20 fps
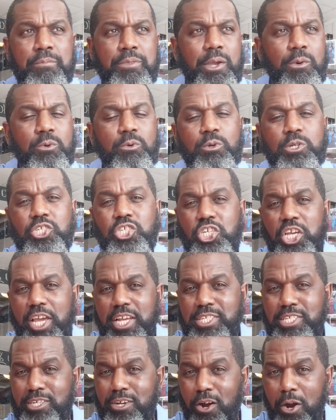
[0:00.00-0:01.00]
that we were
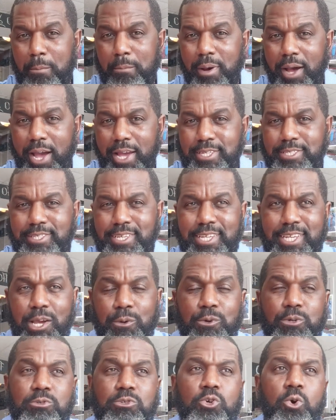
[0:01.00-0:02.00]
changing our mindset, that
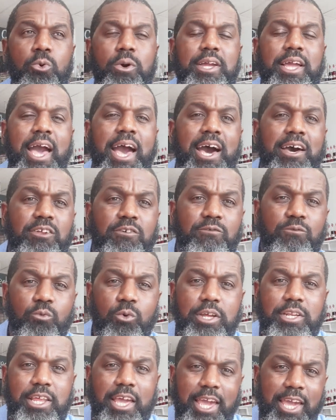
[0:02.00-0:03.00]
we was going out of one